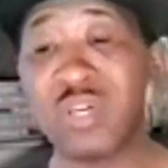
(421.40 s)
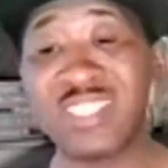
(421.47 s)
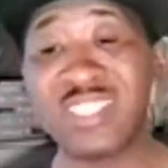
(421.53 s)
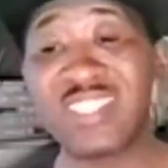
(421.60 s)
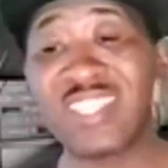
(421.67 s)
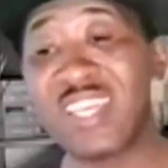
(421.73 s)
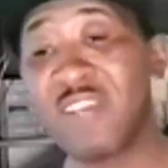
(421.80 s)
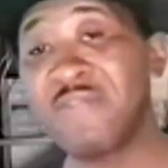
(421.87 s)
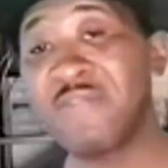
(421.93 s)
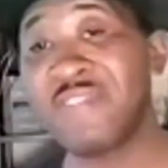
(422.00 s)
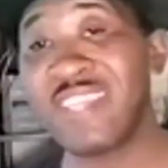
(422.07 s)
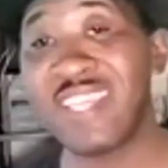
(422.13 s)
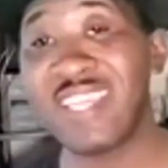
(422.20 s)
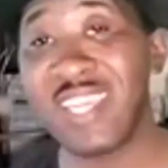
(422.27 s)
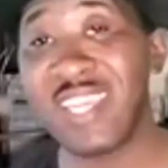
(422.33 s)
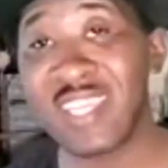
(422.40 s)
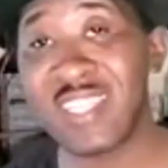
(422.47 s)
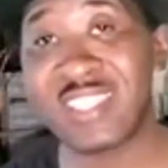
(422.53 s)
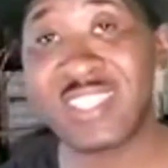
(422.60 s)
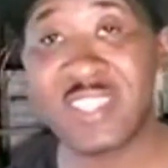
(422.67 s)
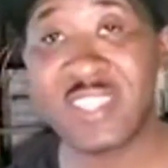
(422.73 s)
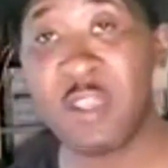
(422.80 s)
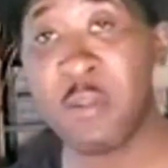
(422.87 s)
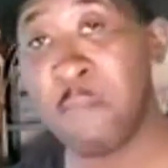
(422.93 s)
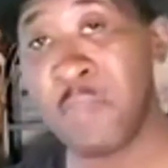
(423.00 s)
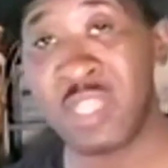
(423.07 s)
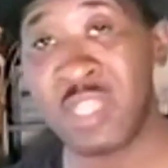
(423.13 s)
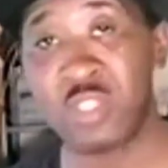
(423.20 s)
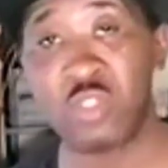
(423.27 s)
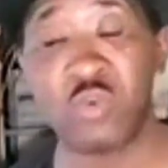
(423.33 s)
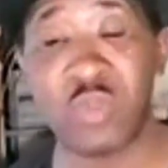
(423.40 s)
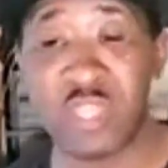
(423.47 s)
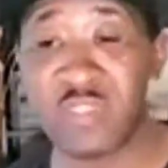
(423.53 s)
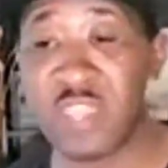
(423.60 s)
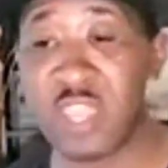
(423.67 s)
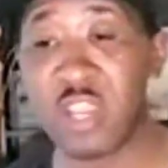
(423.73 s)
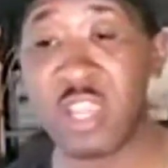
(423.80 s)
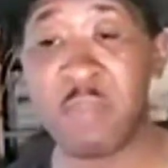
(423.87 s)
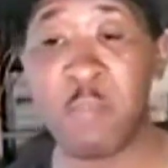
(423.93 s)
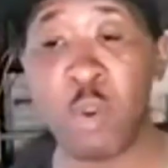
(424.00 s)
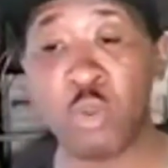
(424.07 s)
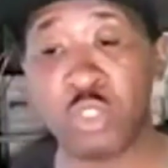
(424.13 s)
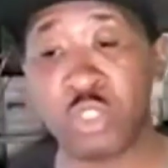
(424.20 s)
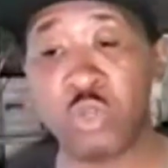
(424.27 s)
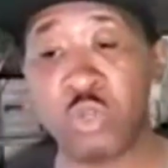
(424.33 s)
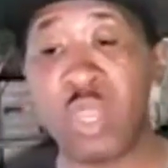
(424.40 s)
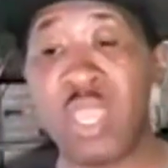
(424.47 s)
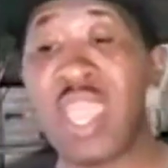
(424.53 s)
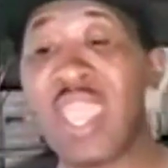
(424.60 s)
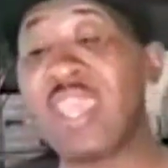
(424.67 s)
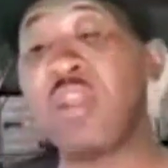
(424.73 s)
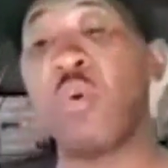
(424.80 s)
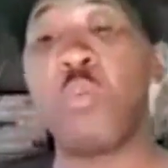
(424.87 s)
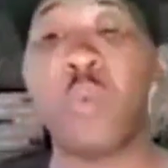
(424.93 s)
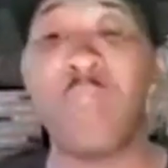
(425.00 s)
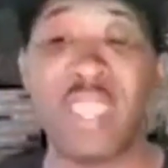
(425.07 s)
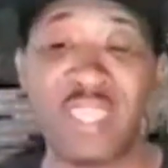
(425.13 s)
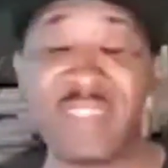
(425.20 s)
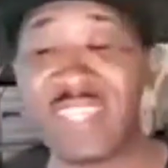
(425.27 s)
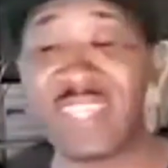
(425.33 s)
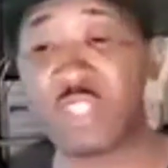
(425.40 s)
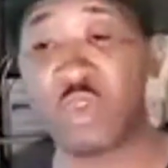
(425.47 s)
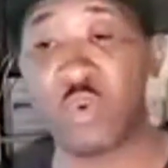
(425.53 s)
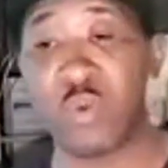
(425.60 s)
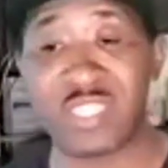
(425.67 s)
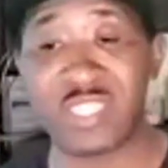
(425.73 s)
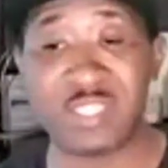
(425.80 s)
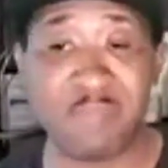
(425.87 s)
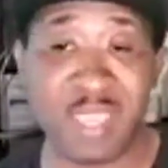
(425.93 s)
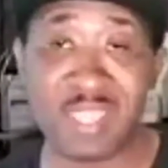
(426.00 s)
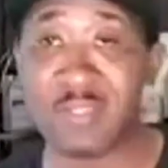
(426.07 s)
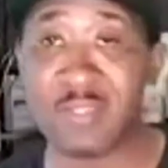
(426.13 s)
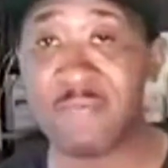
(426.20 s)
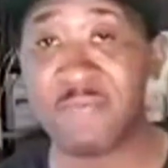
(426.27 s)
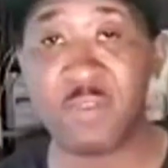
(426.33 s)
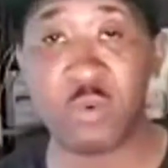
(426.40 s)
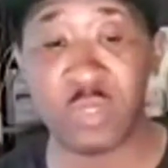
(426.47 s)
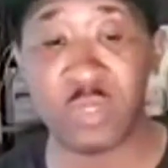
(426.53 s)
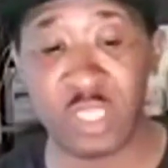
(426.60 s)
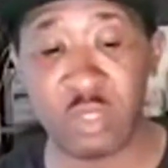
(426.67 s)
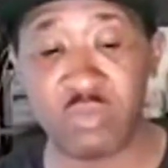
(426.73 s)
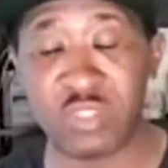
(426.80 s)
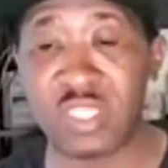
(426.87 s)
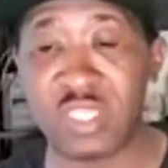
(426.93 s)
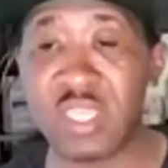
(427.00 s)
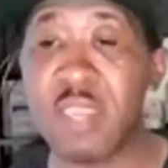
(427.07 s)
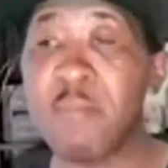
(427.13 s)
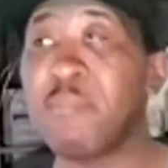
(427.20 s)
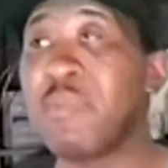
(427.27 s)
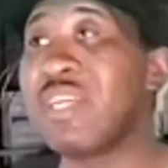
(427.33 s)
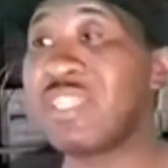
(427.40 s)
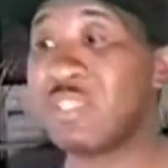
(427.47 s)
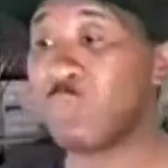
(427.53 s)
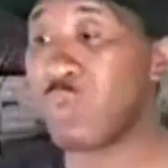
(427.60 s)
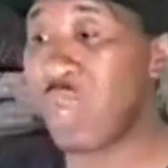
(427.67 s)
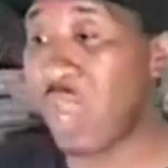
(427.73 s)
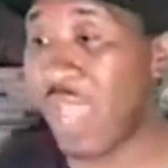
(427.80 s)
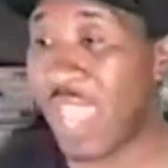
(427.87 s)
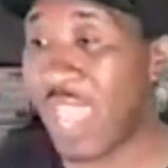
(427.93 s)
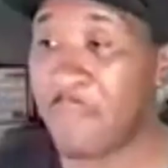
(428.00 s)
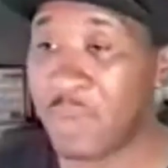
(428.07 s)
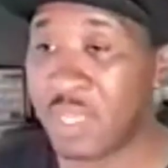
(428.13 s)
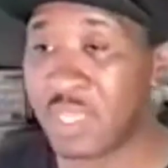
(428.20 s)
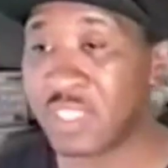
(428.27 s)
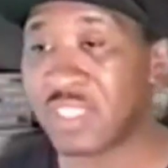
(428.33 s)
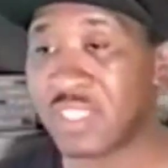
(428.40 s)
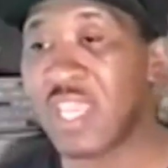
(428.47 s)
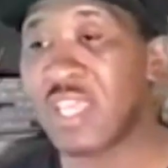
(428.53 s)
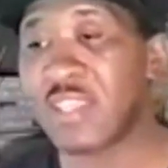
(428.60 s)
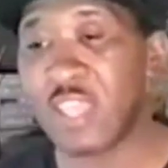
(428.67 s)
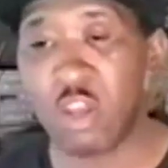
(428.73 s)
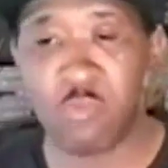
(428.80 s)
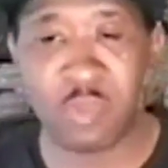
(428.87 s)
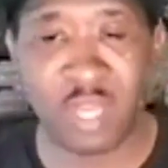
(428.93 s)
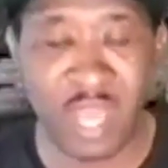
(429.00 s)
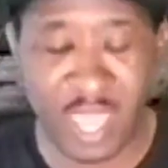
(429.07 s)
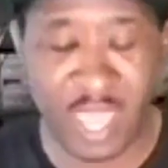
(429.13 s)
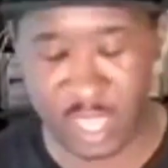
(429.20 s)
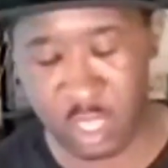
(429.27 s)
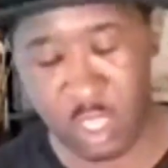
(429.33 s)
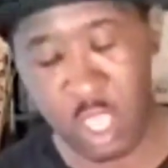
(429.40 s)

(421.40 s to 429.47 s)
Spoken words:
instead of digging into their mental and their emotional in a way that's going to make them feel guilty, because what'll happen is they'll be like,